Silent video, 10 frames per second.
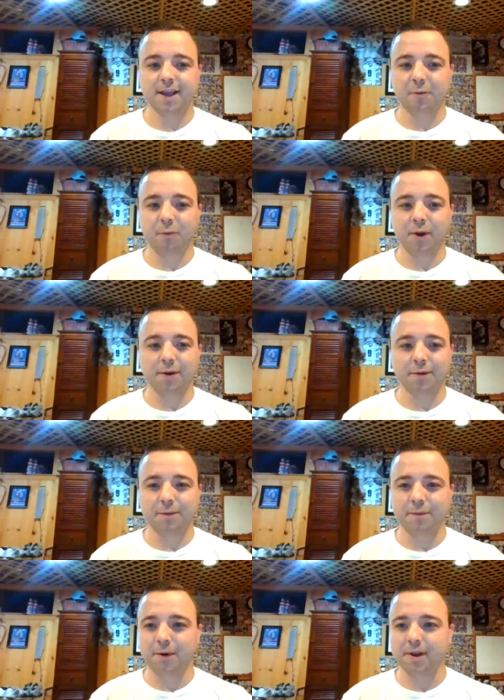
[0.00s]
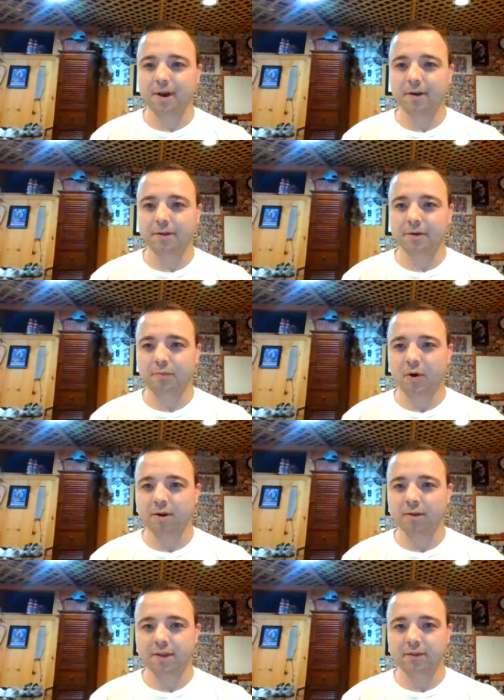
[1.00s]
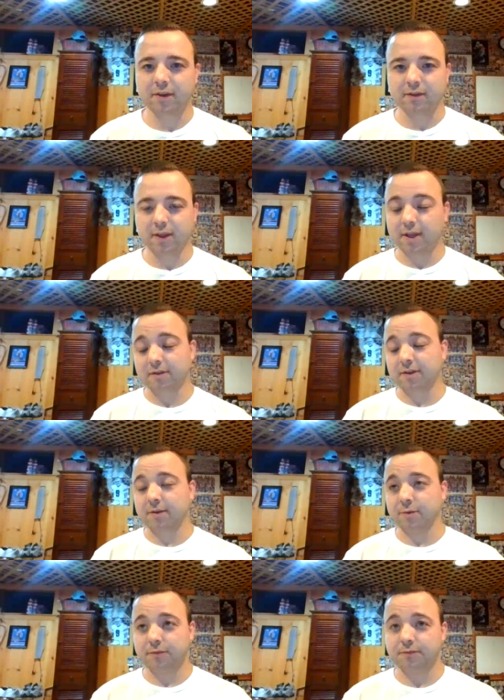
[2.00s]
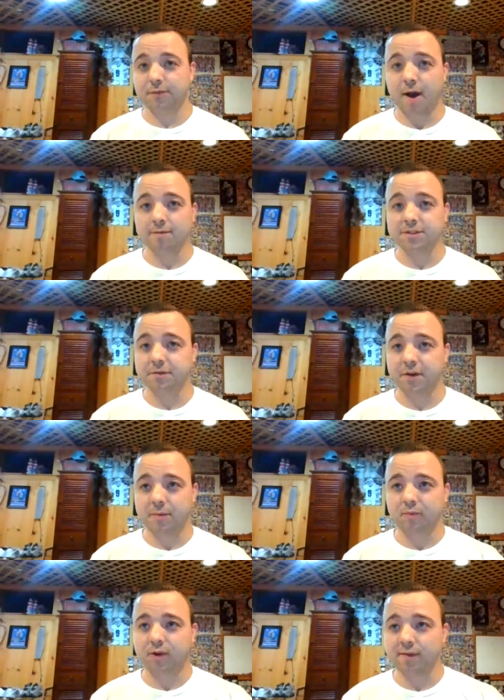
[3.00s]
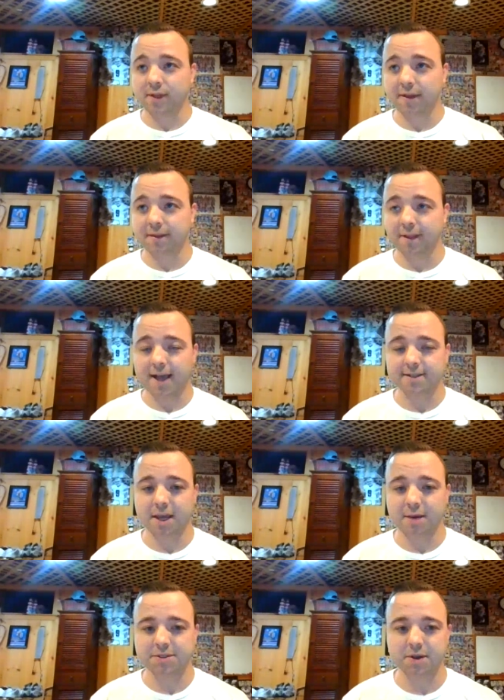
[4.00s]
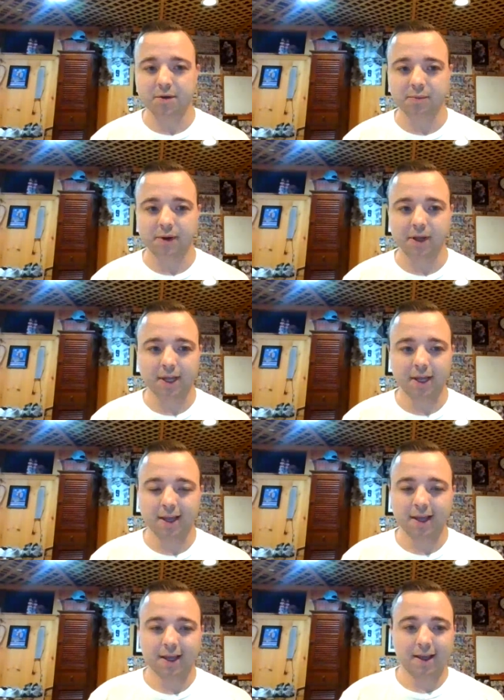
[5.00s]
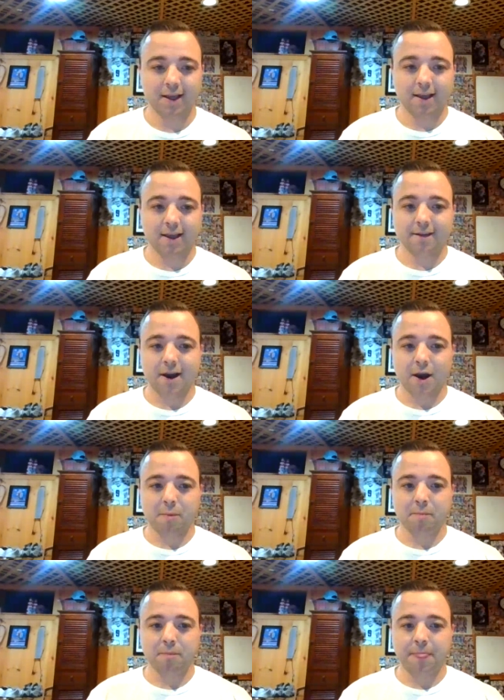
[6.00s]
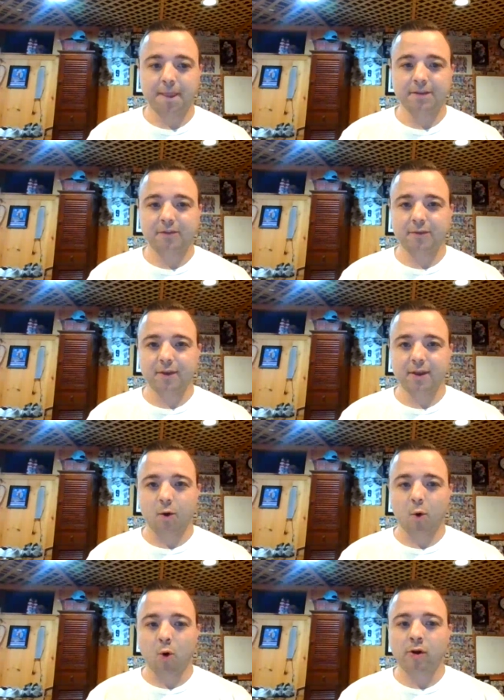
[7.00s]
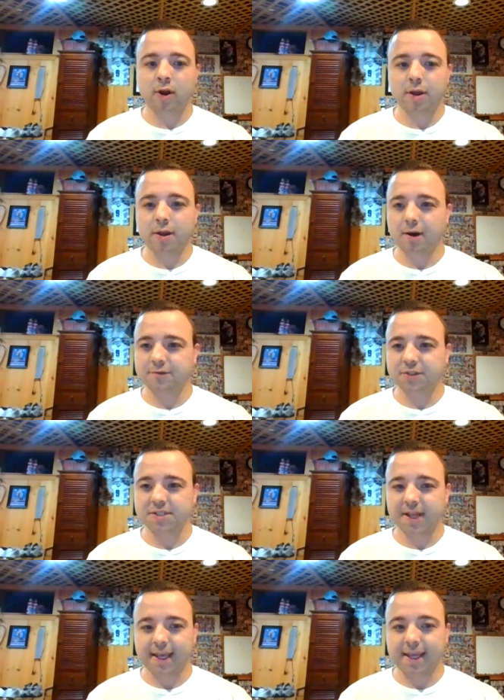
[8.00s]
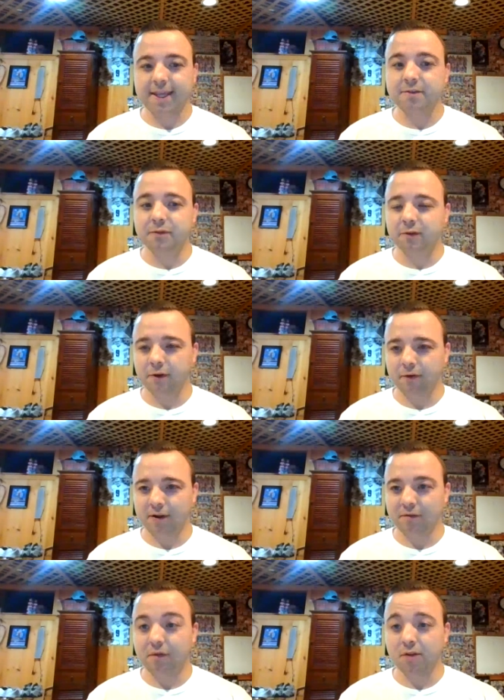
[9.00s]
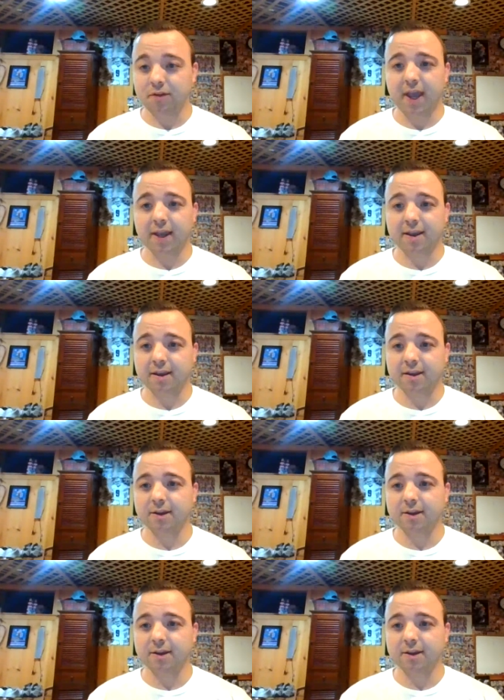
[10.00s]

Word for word: Yeah, one uh, one other part of this because because it was obviously very prevalent in the last episode, but um, this aura of just like evil around Vault-Tec